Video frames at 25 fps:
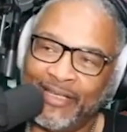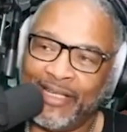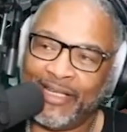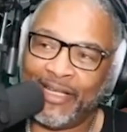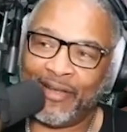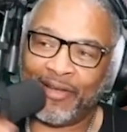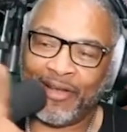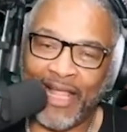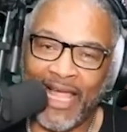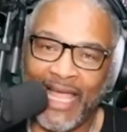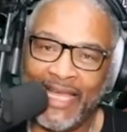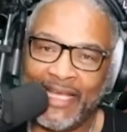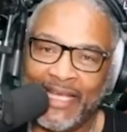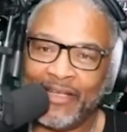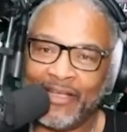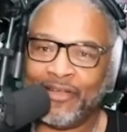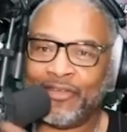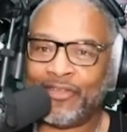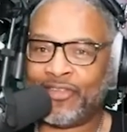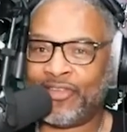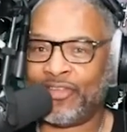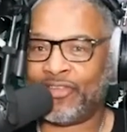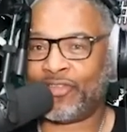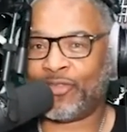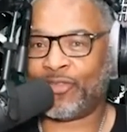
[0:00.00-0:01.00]
Hit the
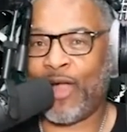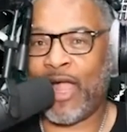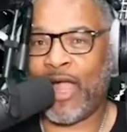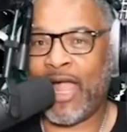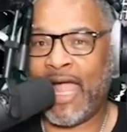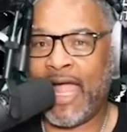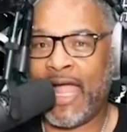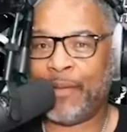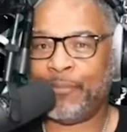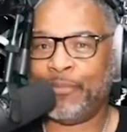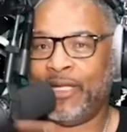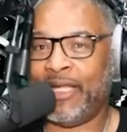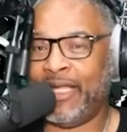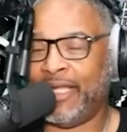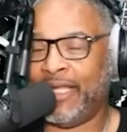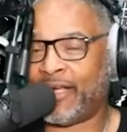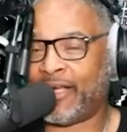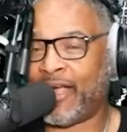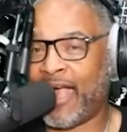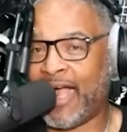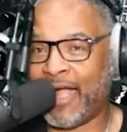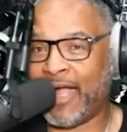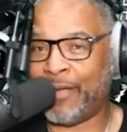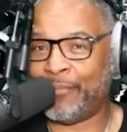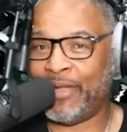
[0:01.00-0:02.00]
like, subscribe,
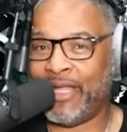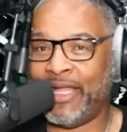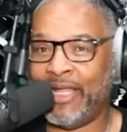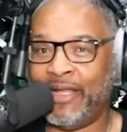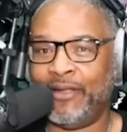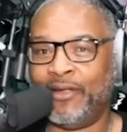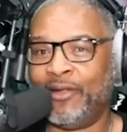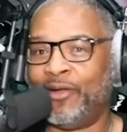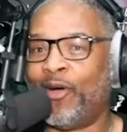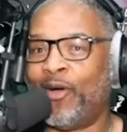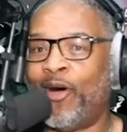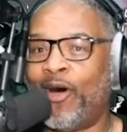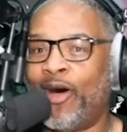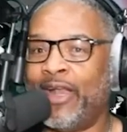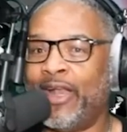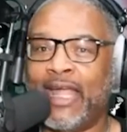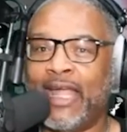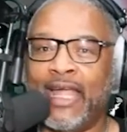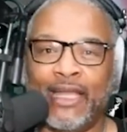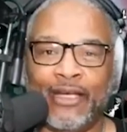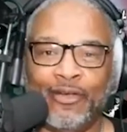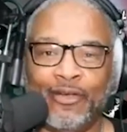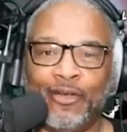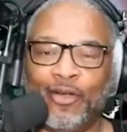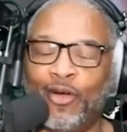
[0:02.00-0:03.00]
and comment.
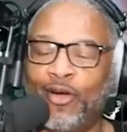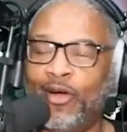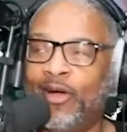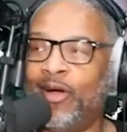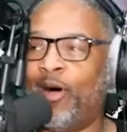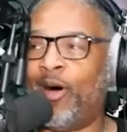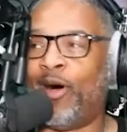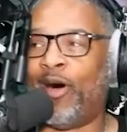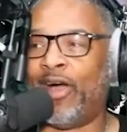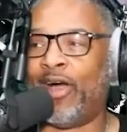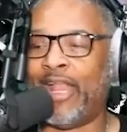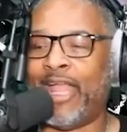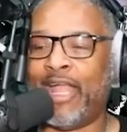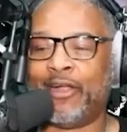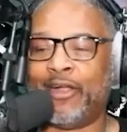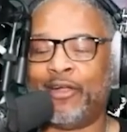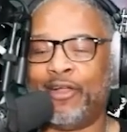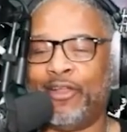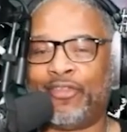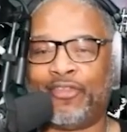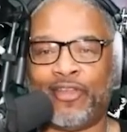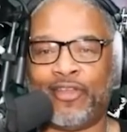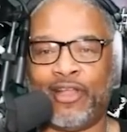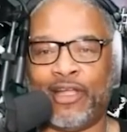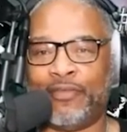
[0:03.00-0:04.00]
All that all
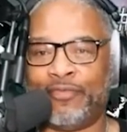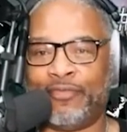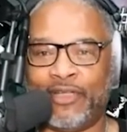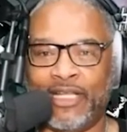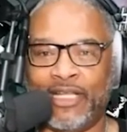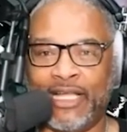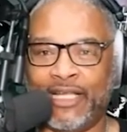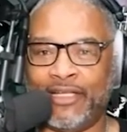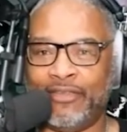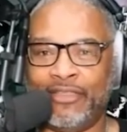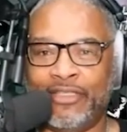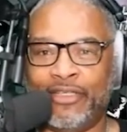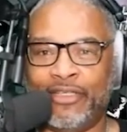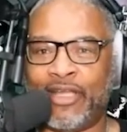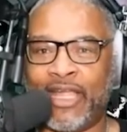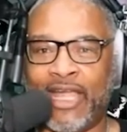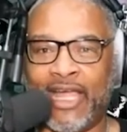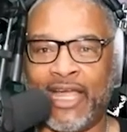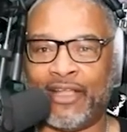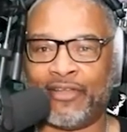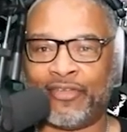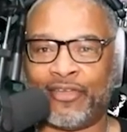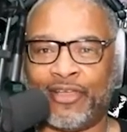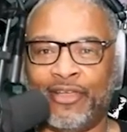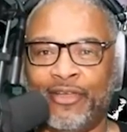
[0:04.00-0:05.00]
that good stuff that
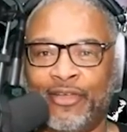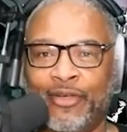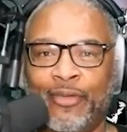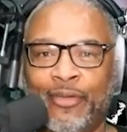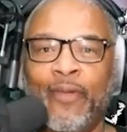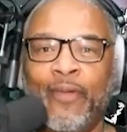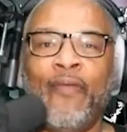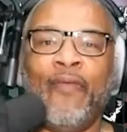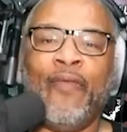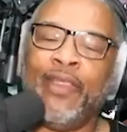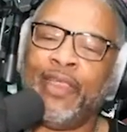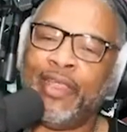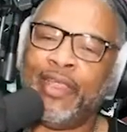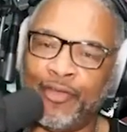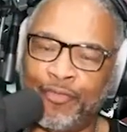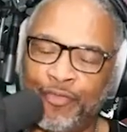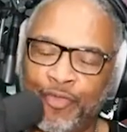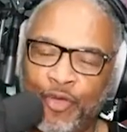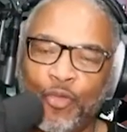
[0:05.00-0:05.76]
you guys could do.